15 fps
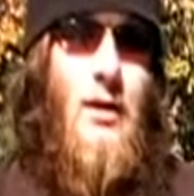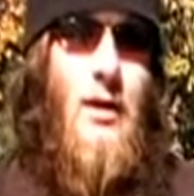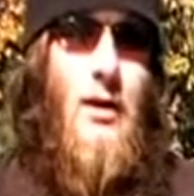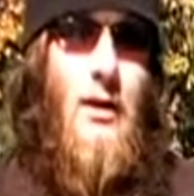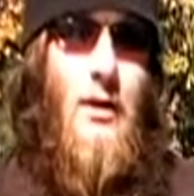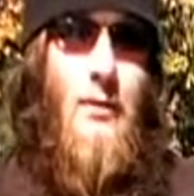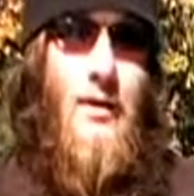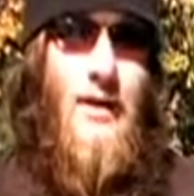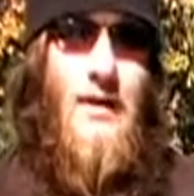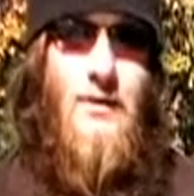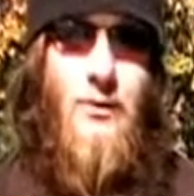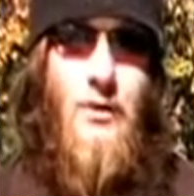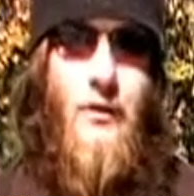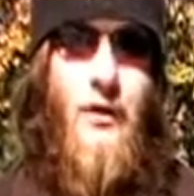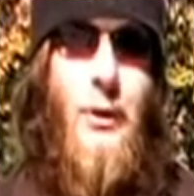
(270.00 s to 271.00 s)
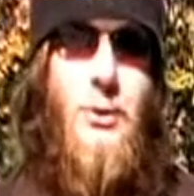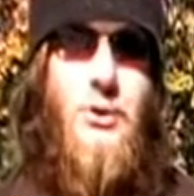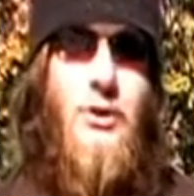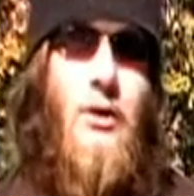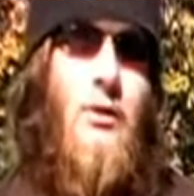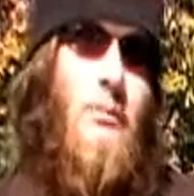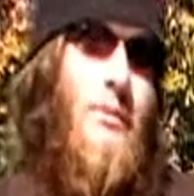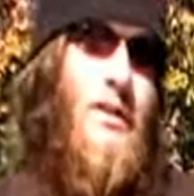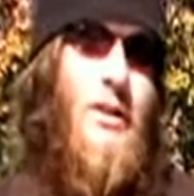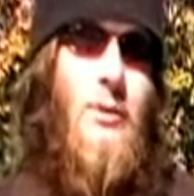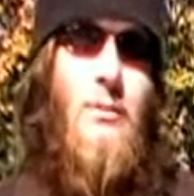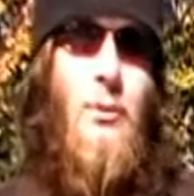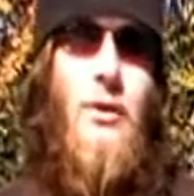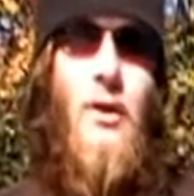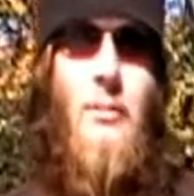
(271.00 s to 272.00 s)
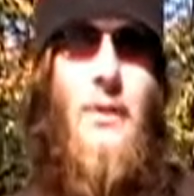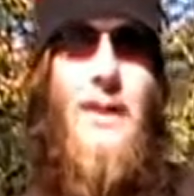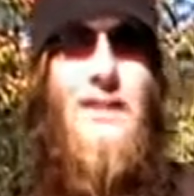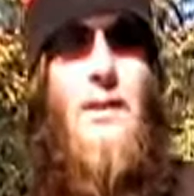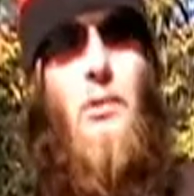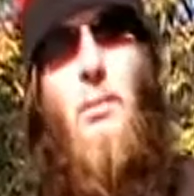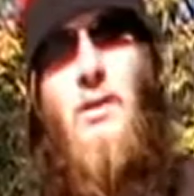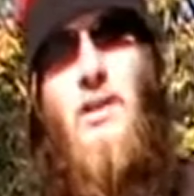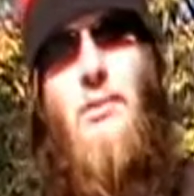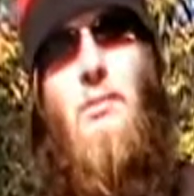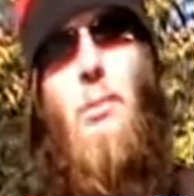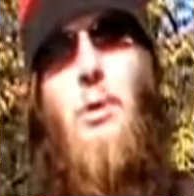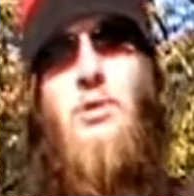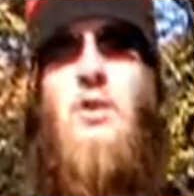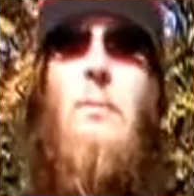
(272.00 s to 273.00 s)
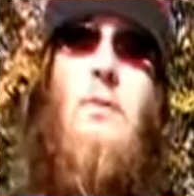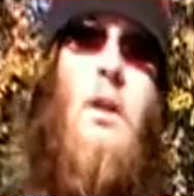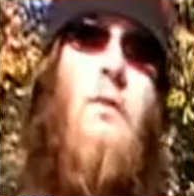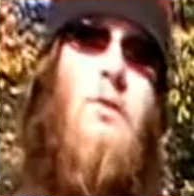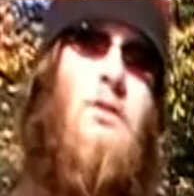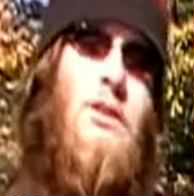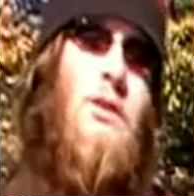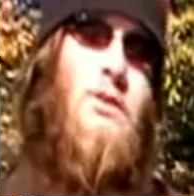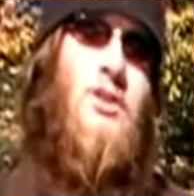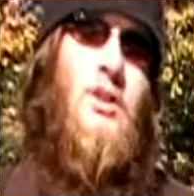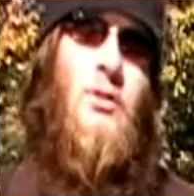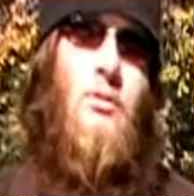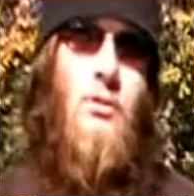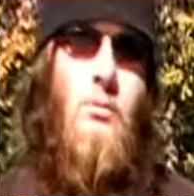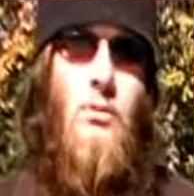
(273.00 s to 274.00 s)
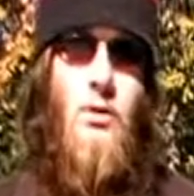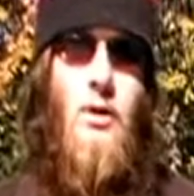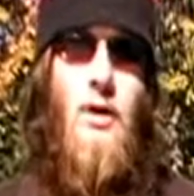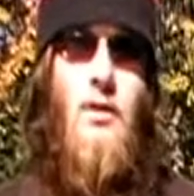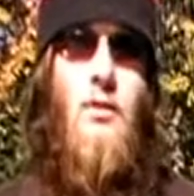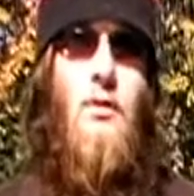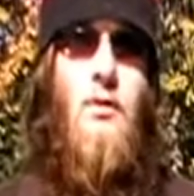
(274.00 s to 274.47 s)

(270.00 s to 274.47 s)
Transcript: Uh, I guess for the future I'll be doing more LPs. I will be doing more drum covers also, don't worry.